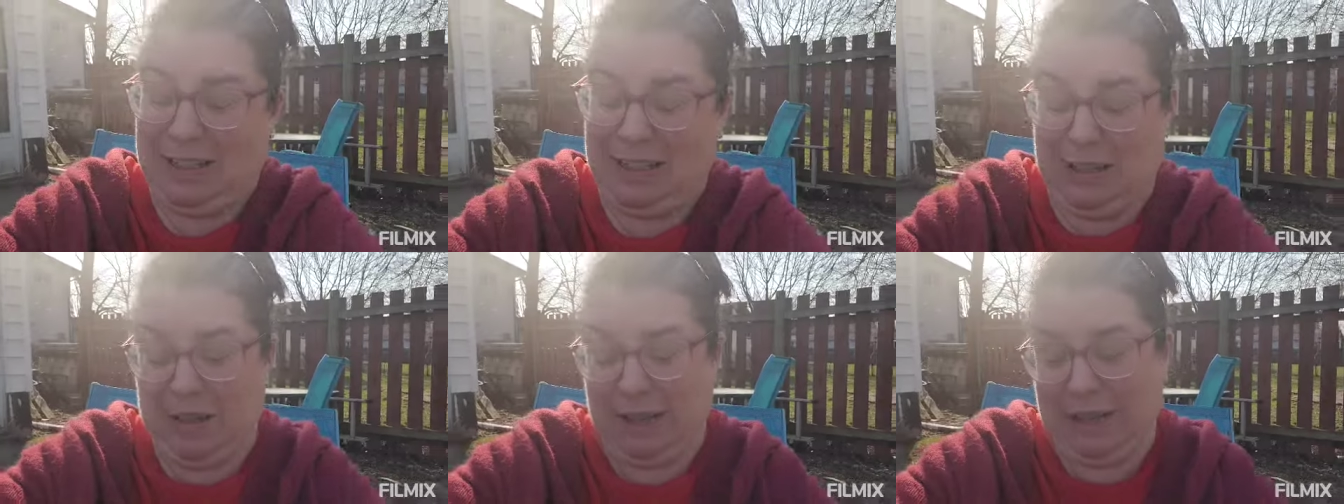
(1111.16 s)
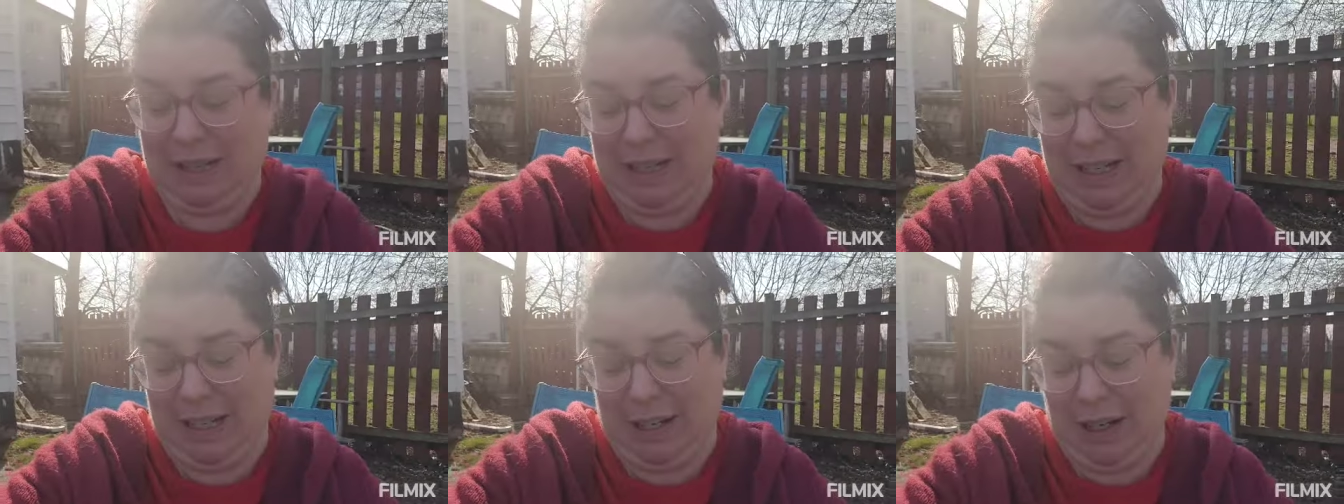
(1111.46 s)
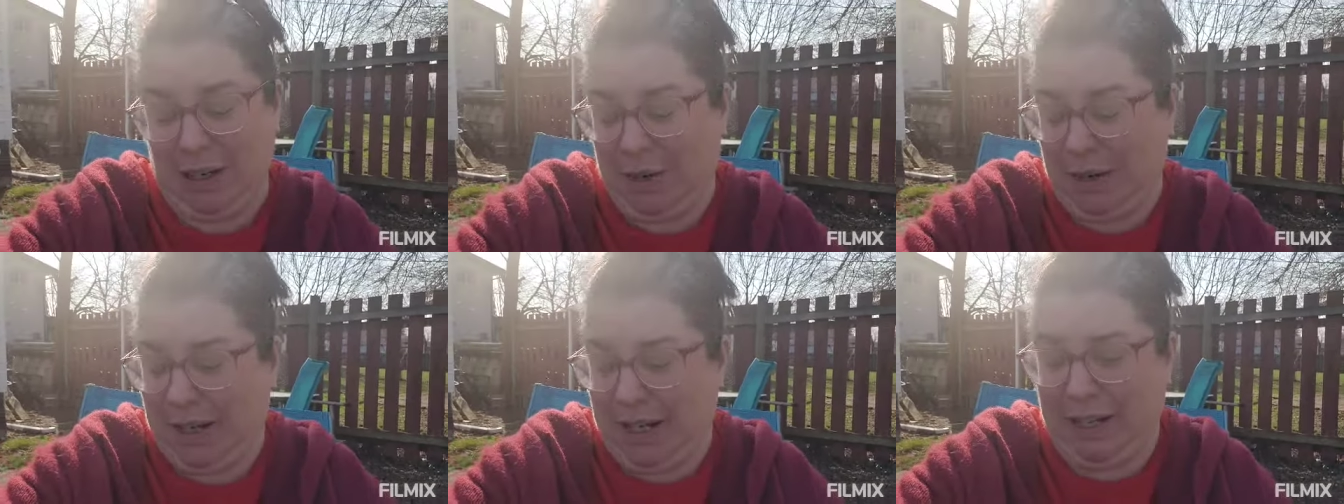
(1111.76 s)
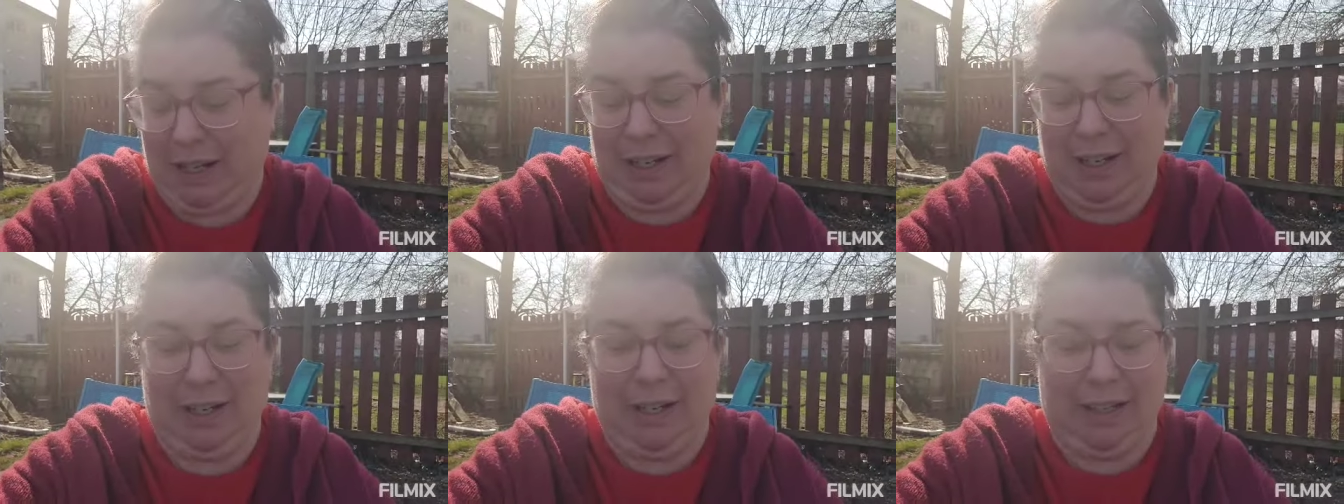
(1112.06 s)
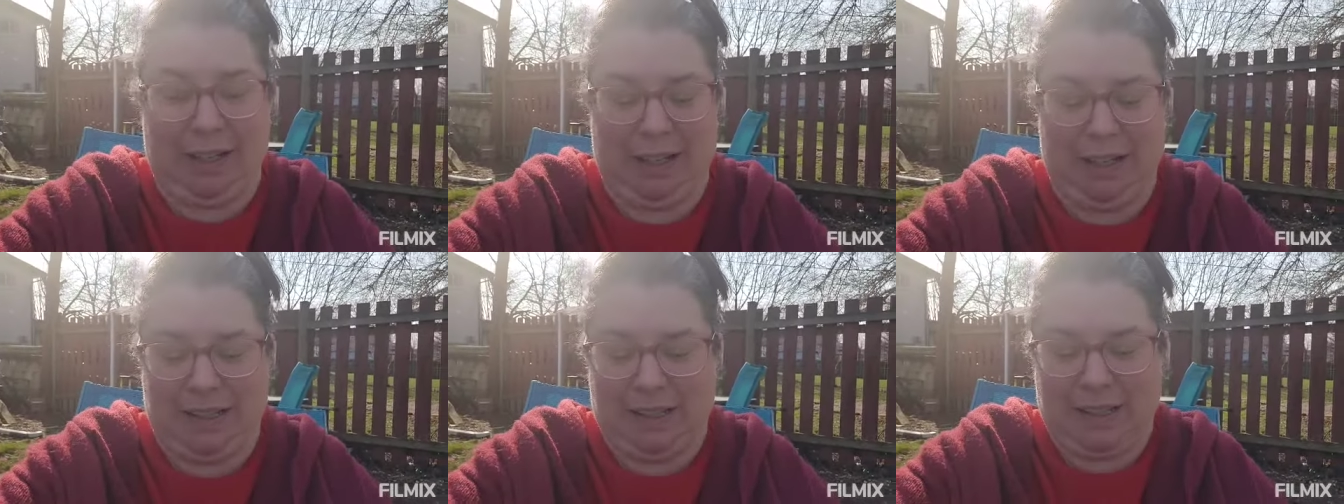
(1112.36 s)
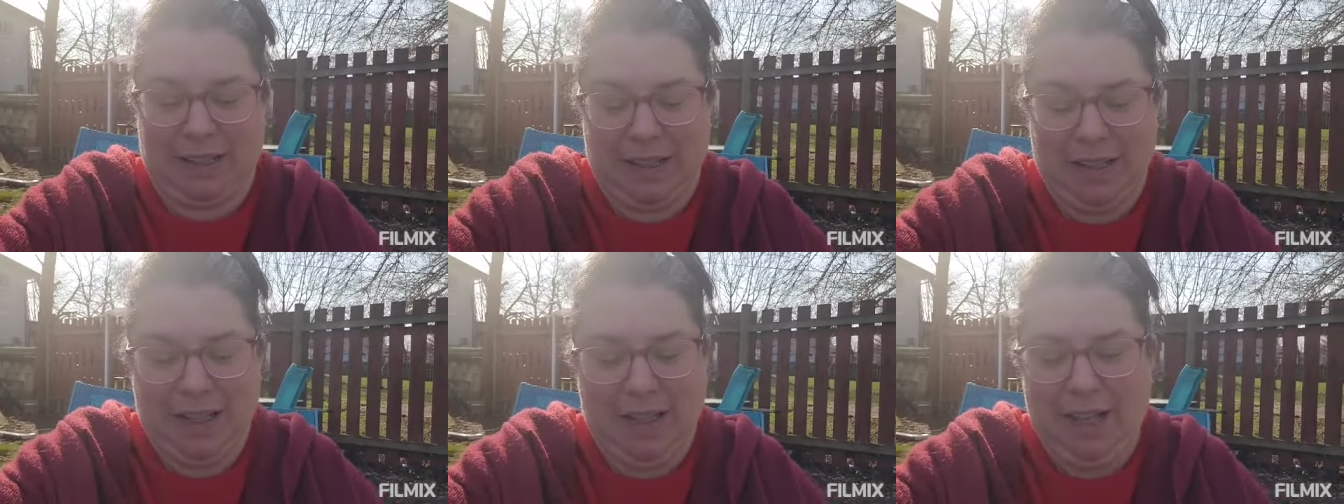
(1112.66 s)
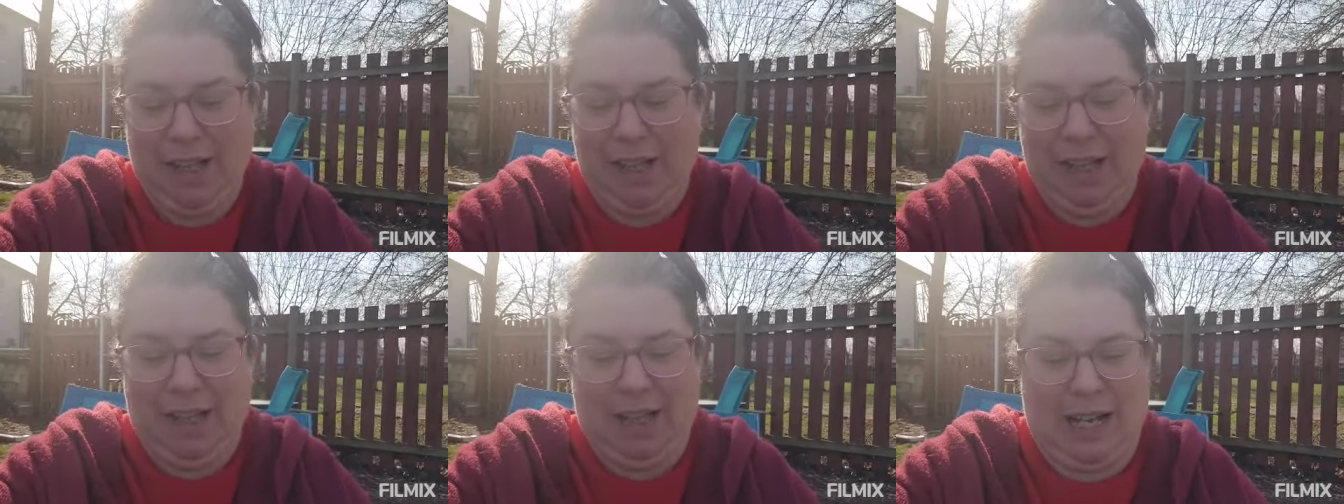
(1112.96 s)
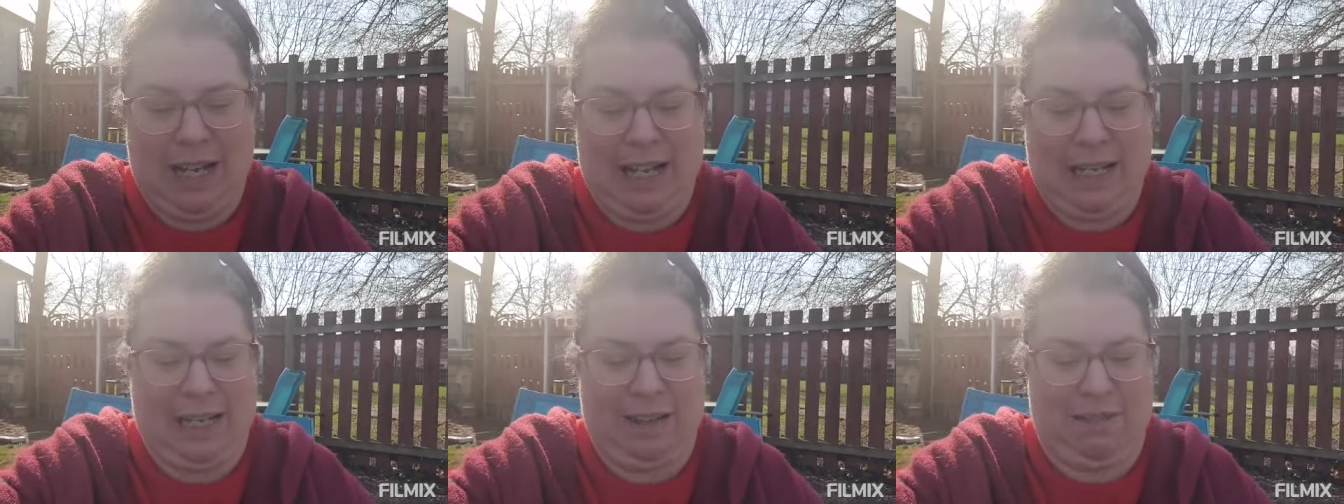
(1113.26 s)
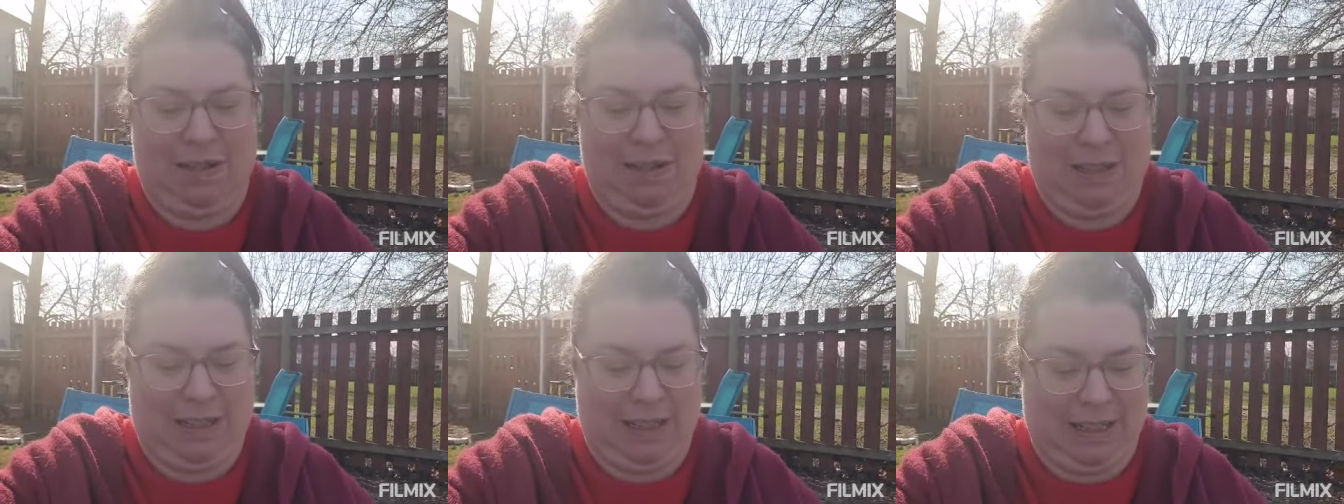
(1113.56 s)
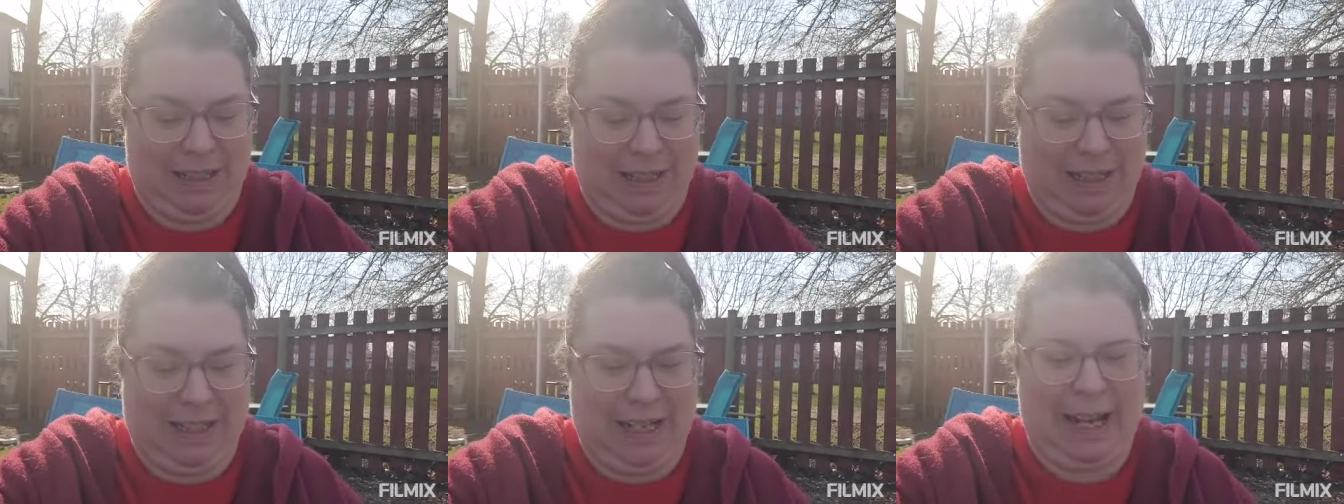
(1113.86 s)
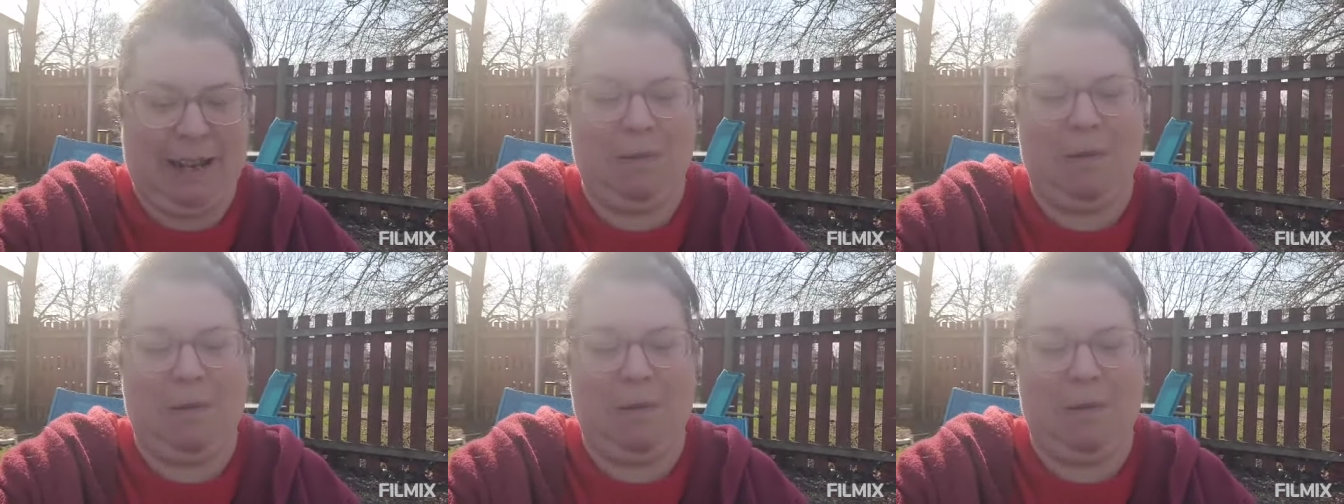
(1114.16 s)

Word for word: So it's like, okay, good. Cause I didn't want to, I,